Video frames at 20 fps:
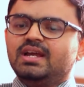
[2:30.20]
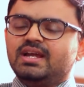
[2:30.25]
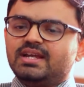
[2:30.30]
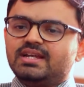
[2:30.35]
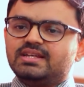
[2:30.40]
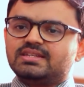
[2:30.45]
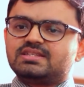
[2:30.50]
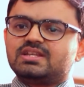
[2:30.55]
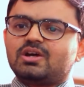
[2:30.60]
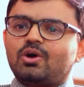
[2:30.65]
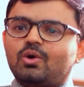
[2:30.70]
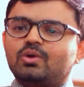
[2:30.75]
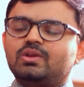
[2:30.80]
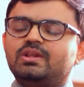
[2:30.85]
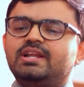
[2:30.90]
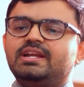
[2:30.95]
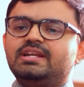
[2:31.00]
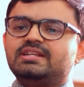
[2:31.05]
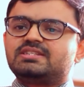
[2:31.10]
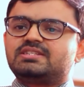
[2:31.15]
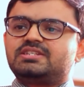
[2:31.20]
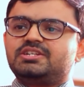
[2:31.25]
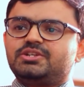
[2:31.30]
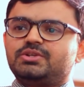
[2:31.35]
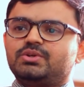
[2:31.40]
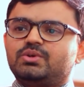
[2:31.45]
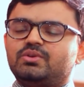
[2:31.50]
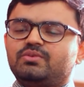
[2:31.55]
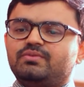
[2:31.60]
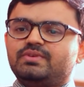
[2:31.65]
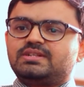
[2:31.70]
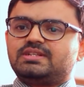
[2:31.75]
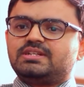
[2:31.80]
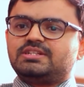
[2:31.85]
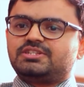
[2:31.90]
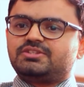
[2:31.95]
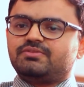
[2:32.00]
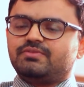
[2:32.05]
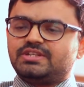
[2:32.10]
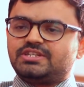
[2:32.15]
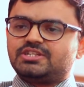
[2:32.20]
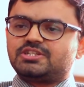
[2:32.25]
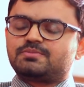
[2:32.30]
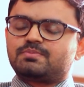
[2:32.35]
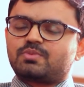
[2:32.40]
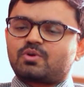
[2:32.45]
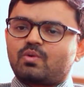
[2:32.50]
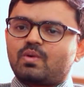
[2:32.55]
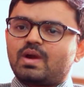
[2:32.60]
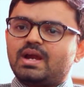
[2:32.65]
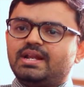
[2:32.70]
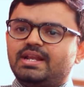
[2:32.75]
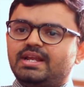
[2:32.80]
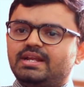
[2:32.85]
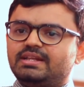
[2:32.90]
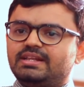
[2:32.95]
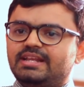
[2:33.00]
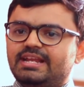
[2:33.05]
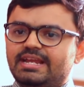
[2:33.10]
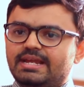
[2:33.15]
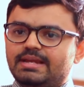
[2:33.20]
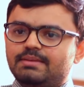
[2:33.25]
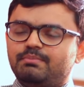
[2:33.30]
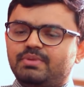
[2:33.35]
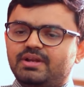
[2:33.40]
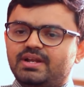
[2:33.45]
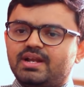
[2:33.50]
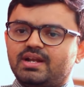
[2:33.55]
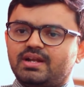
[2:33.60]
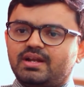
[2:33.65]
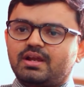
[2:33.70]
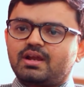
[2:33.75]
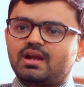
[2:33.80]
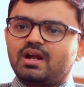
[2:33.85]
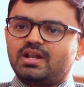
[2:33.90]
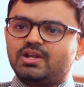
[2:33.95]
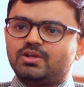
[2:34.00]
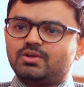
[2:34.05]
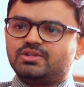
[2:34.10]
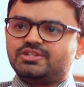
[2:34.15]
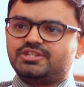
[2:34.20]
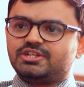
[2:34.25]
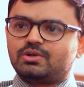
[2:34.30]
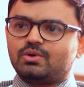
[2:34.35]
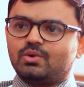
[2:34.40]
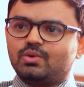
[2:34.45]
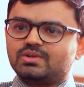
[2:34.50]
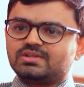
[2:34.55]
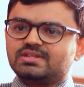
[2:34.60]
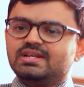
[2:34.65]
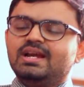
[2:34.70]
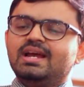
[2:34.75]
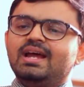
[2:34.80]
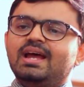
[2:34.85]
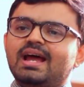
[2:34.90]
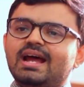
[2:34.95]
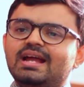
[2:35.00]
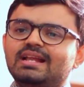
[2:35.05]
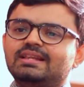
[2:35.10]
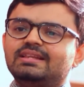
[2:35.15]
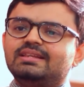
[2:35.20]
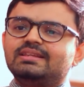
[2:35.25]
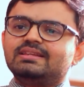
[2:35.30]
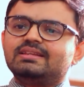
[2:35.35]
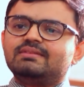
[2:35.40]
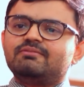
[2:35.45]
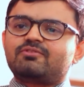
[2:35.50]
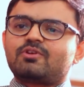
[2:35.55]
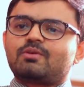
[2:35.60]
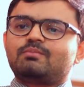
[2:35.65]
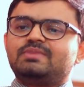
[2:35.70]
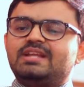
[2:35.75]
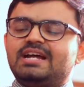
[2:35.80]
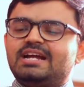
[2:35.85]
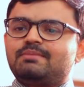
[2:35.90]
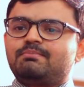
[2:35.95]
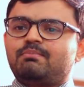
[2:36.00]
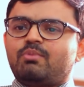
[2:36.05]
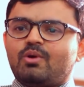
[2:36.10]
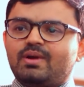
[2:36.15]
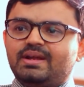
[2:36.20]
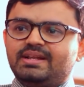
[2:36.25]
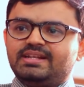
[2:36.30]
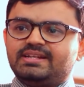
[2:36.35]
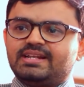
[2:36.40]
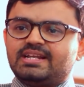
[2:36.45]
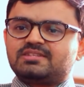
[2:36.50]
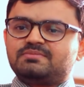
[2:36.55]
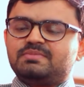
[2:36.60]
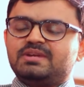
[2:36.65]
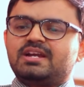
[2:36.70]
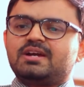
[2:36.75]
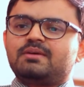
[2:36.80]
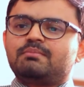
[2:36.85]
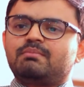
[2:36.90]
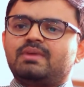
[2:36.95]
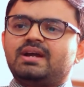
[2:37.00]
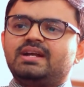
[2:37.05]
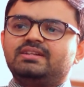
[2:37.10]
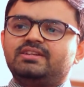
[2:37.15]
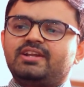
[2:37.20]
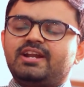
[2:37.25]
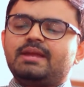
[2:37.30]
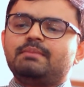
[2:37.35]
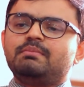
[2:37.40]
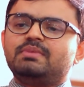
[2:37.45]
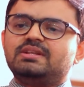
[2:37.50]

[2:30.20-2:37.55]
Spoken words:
is the only institute which is providing DM pediatric cardiology course. And from that point, it has become my dream